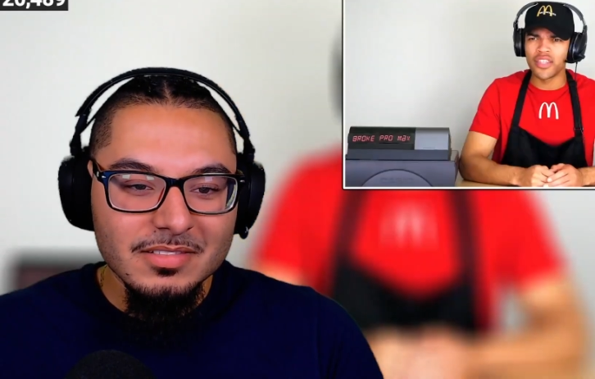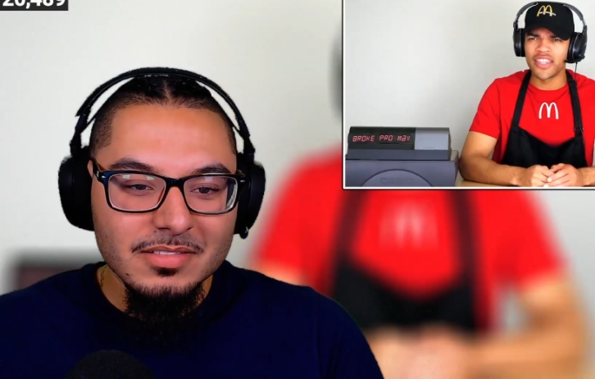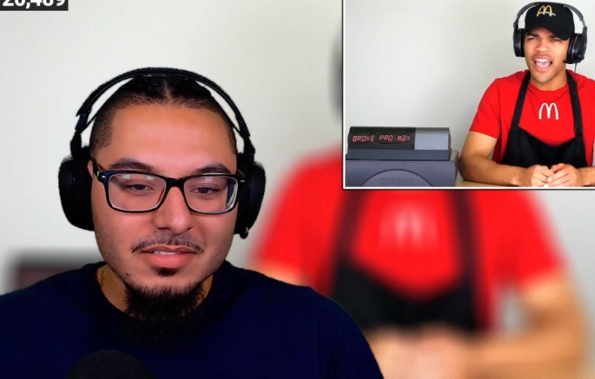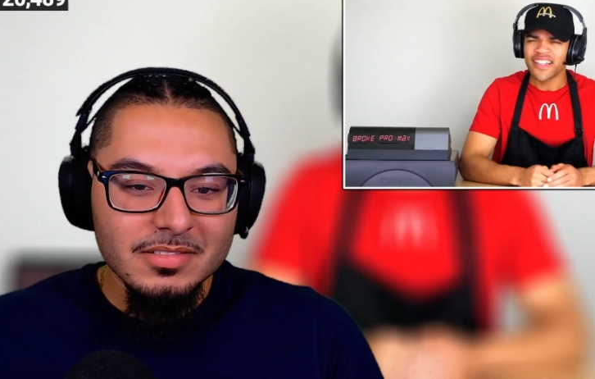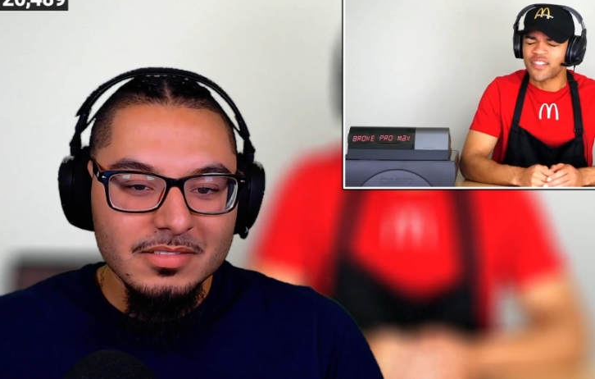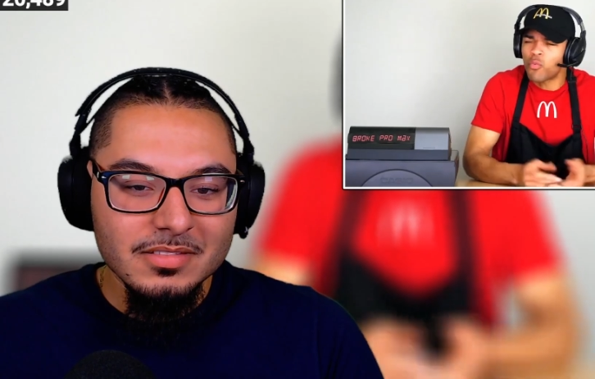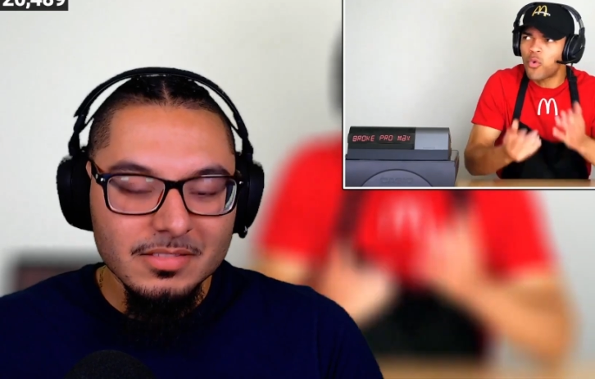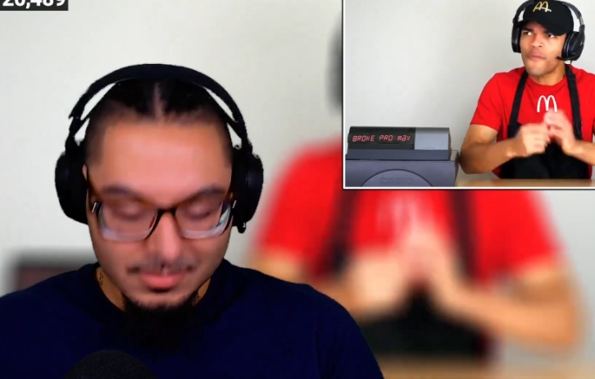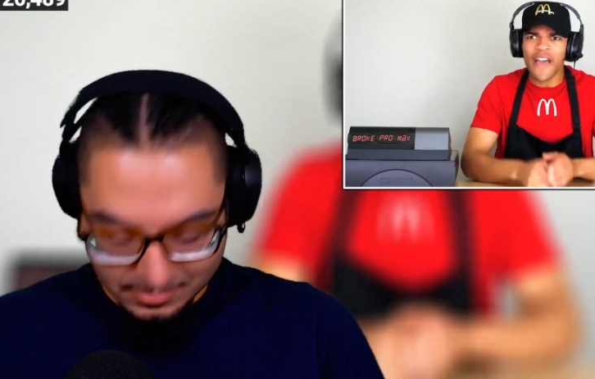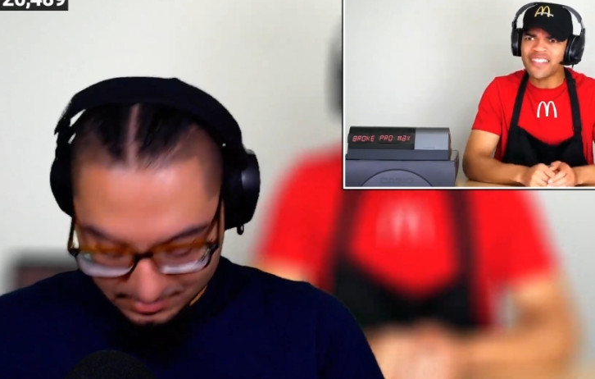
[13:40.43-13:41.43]
Speaker 1: Yes,
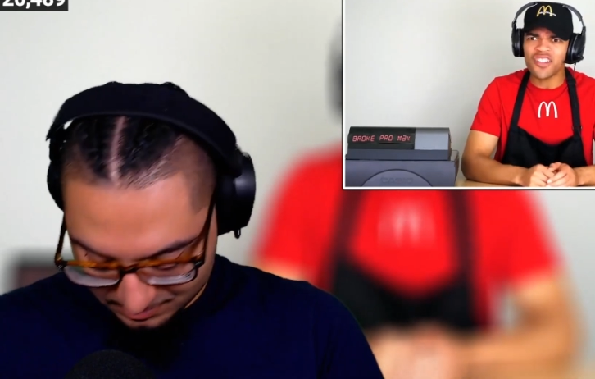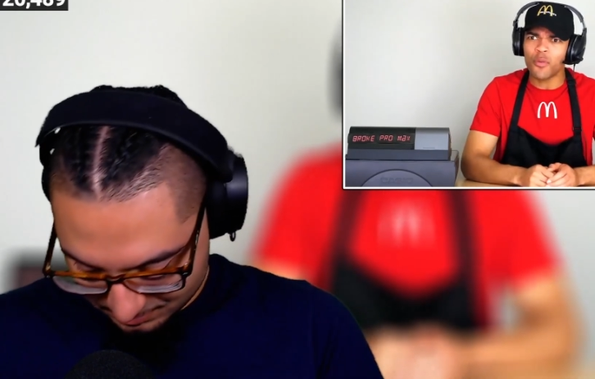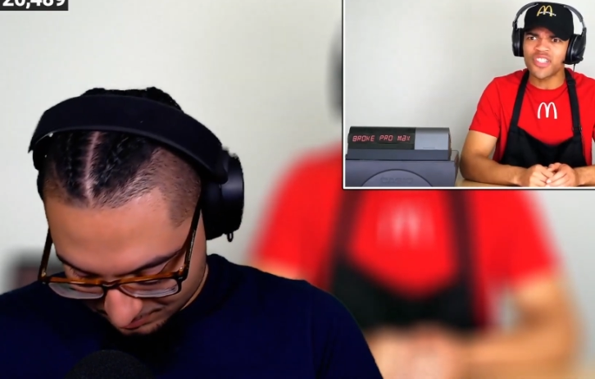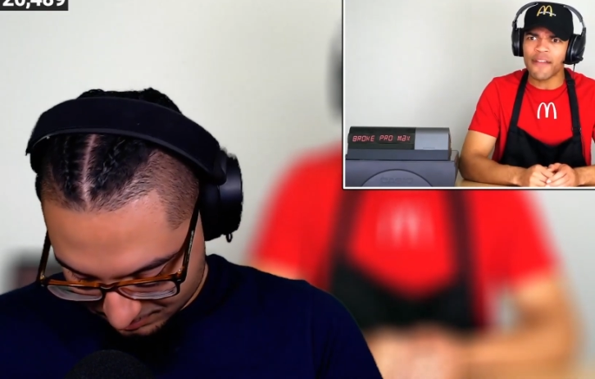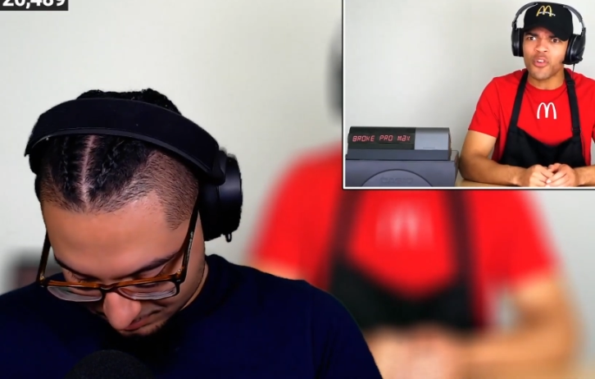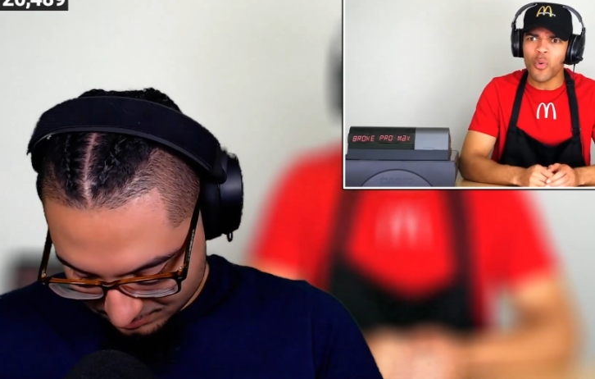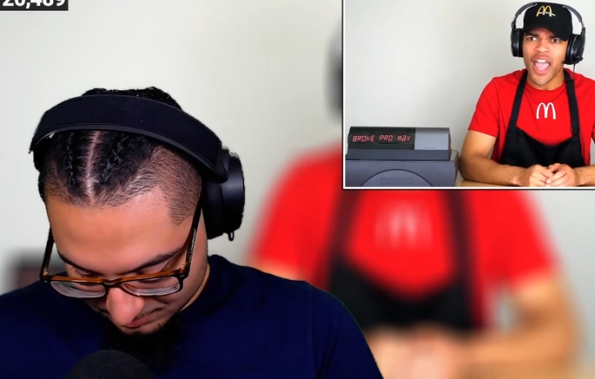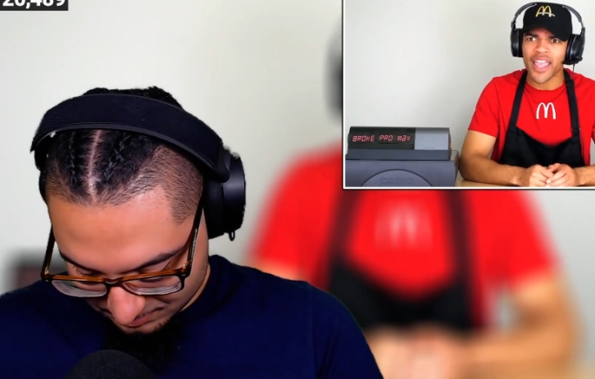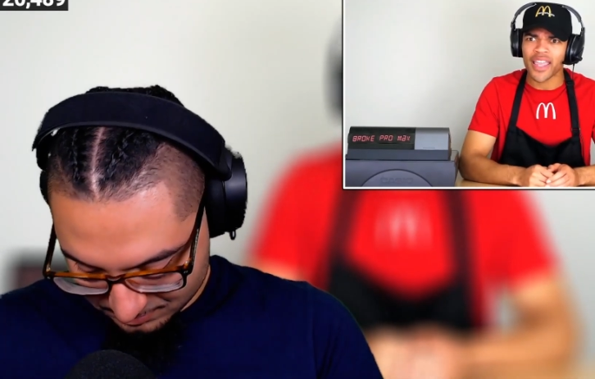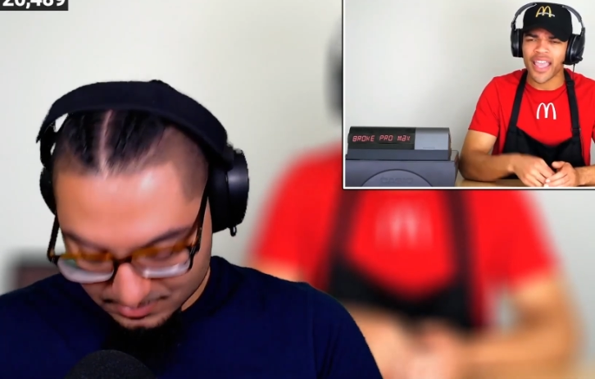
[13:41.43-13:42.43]
we're fast in almost every
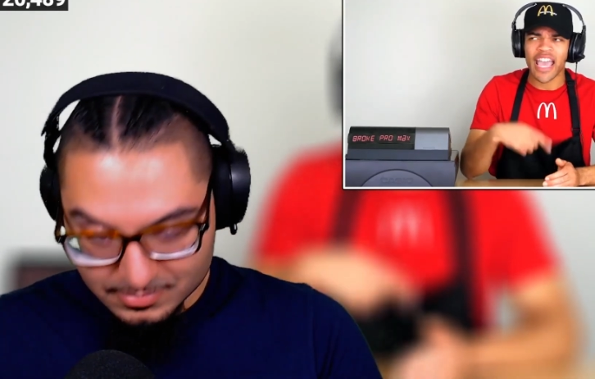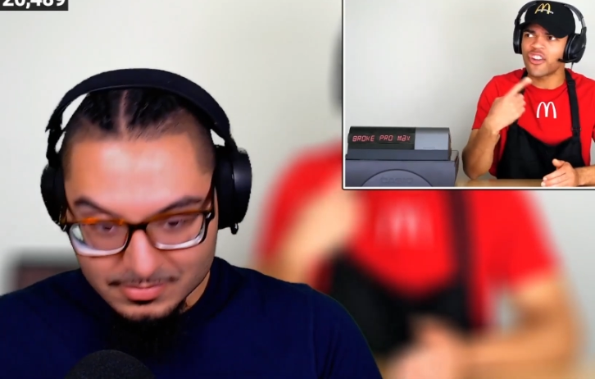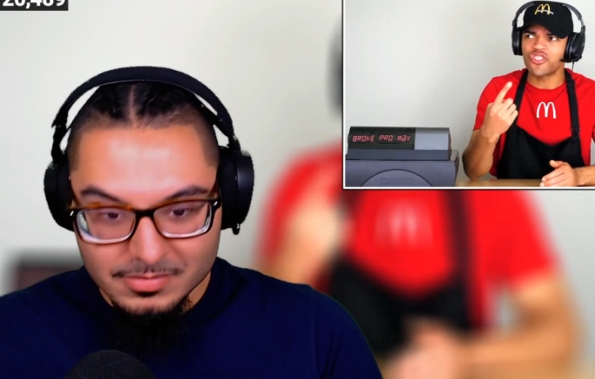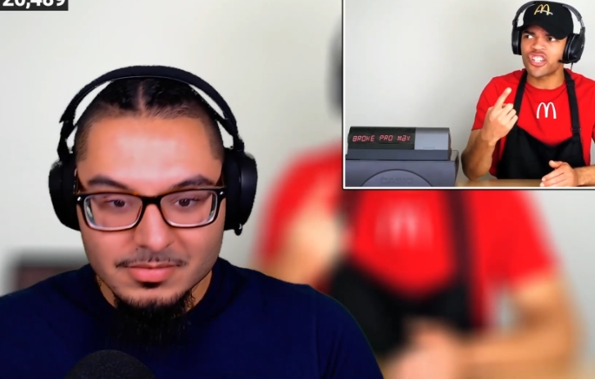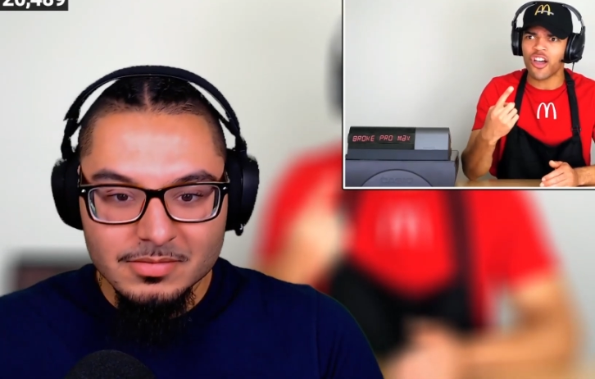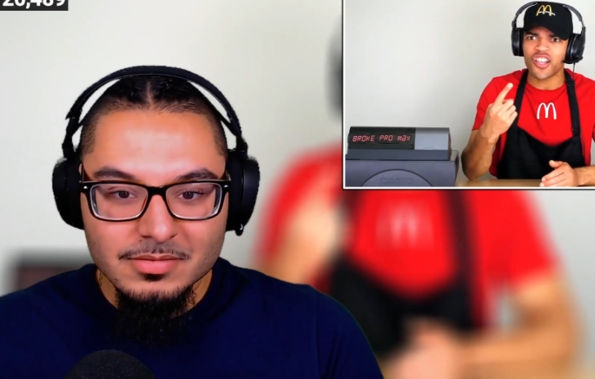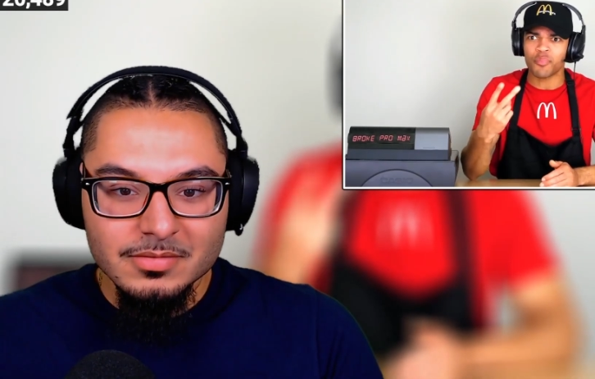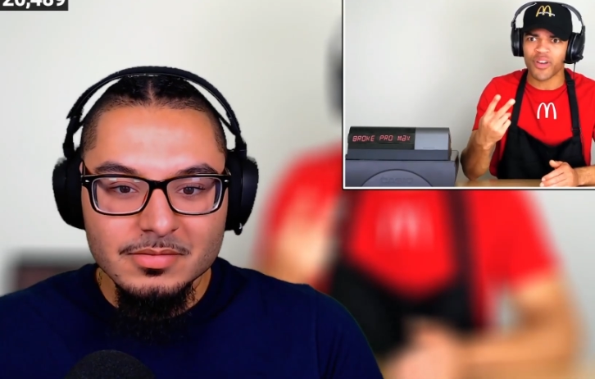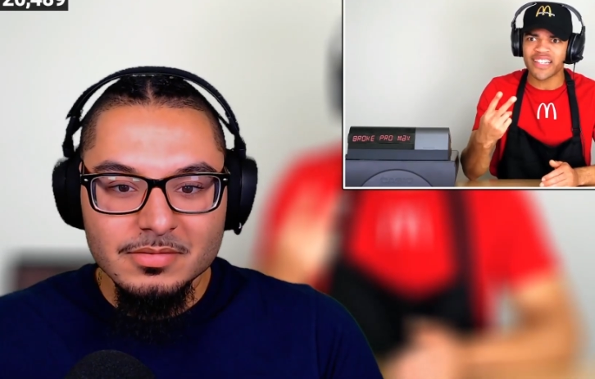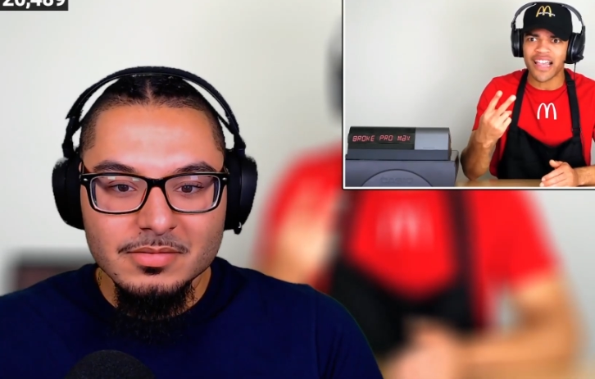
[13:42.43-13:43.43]
way. Energy loss,
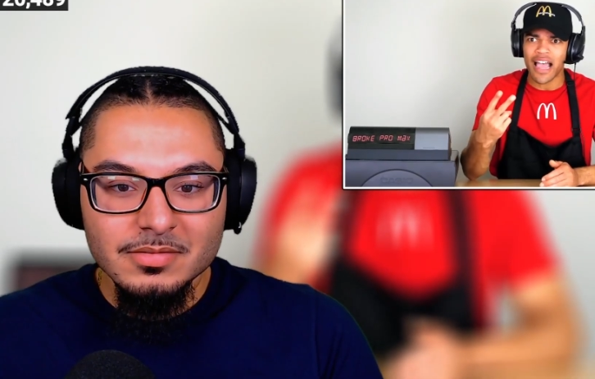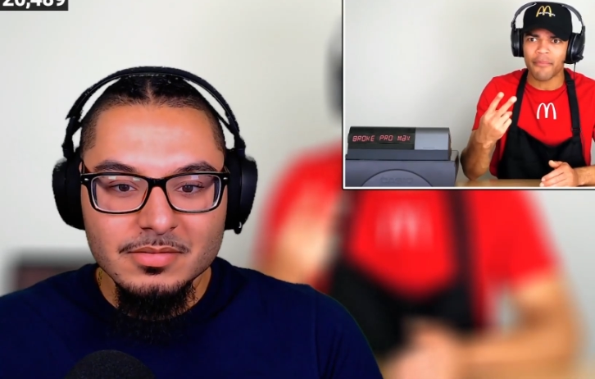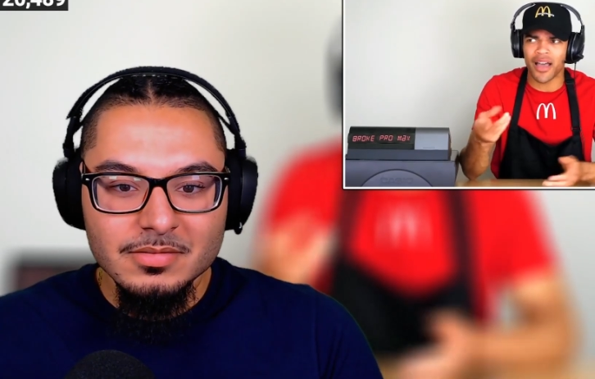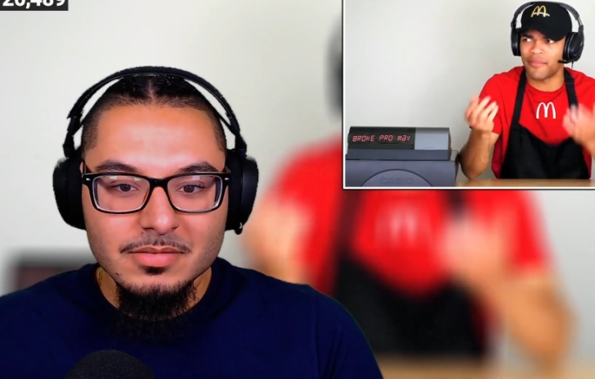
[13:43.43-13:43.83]
break time.